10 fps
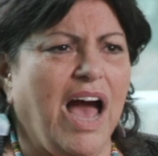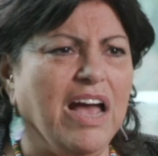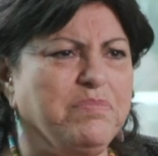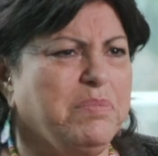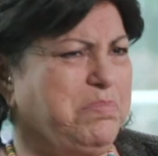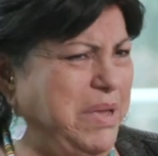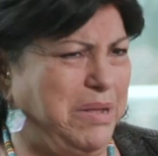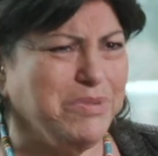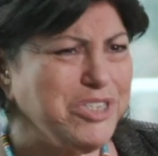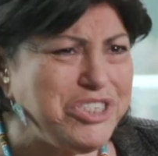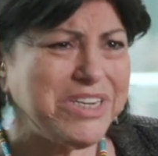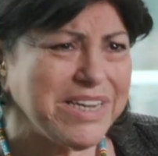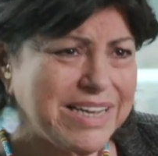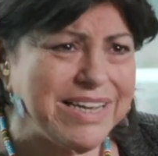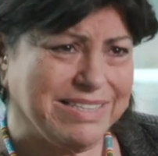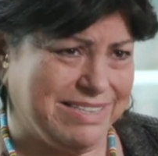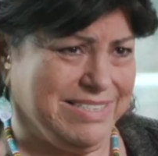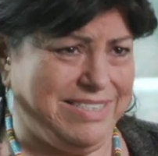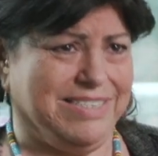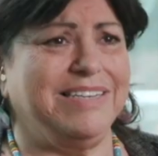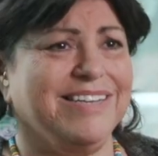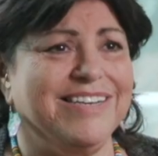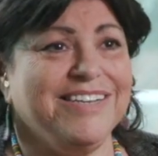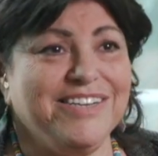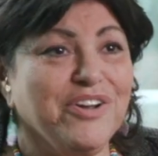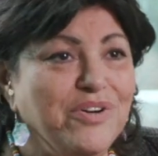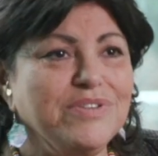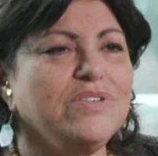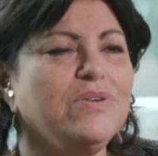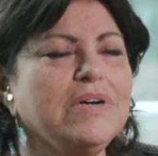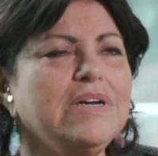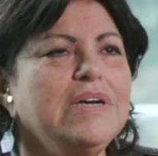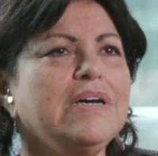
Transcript: I've been paid with chickens, you know? So